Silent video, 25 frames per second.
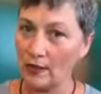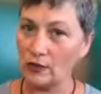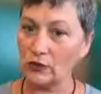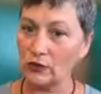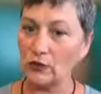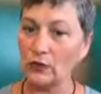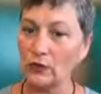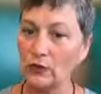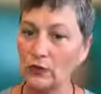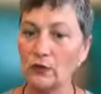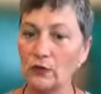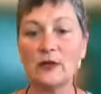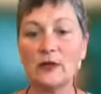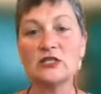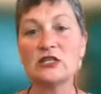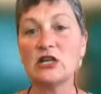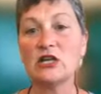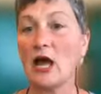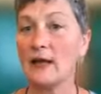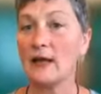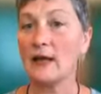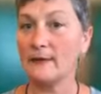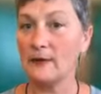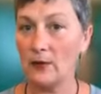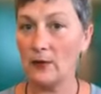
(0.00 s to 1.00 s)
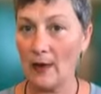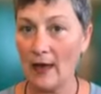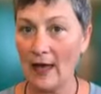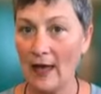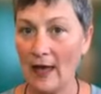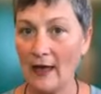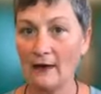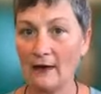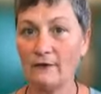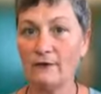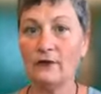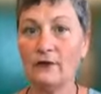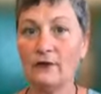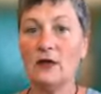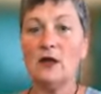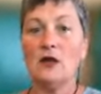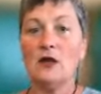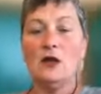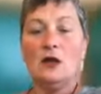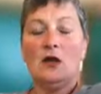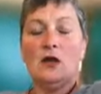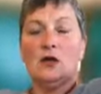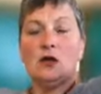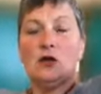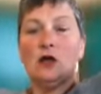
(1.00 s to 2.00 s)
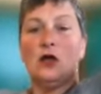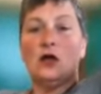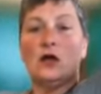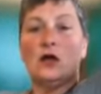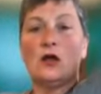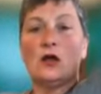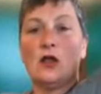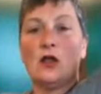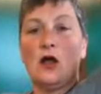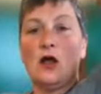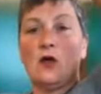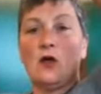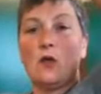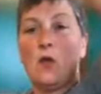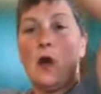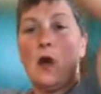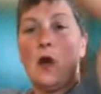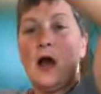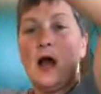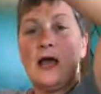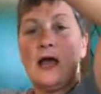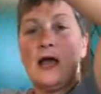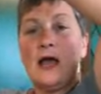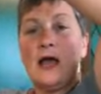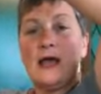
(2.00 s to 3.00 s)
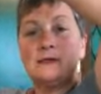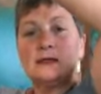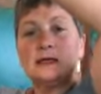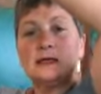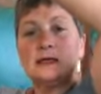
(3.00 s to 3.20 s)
to do and what time you have. Clockwise,